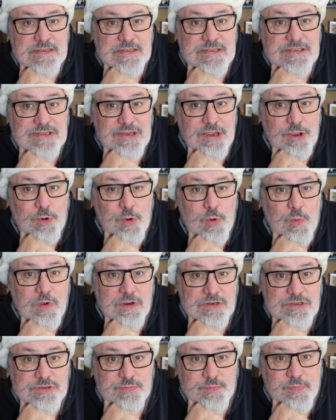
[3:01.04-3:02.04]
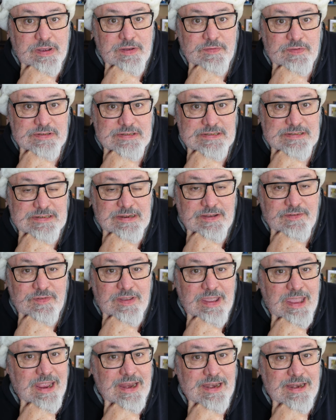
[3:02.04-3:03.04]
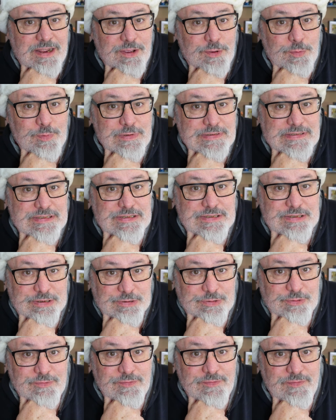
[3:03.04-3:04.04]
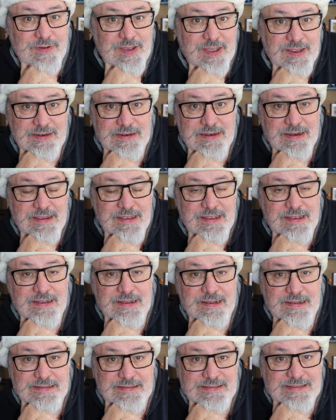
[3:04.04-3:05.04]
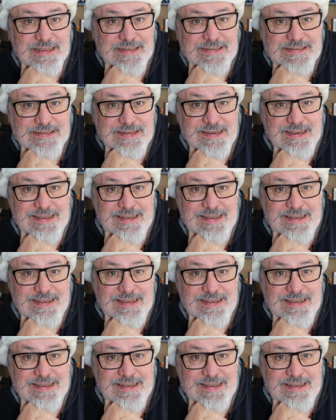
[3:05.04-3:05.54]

So I watched Pufnstuf and it was still fun. Ah, that's